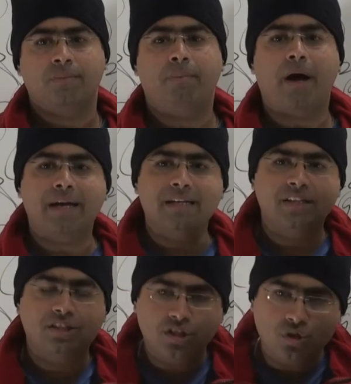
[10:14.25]

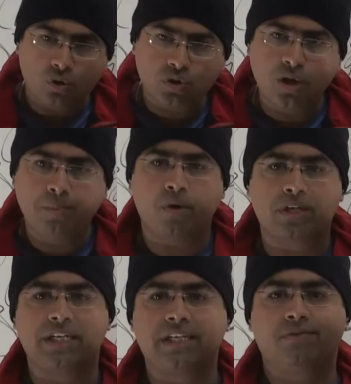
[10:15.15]
Bangladesh is also
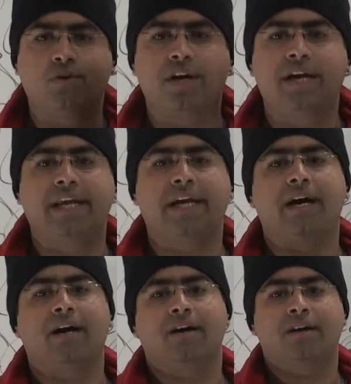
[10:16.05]
important for
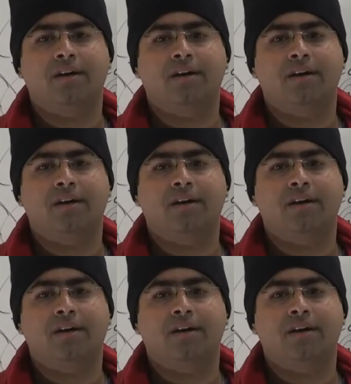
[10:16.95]
India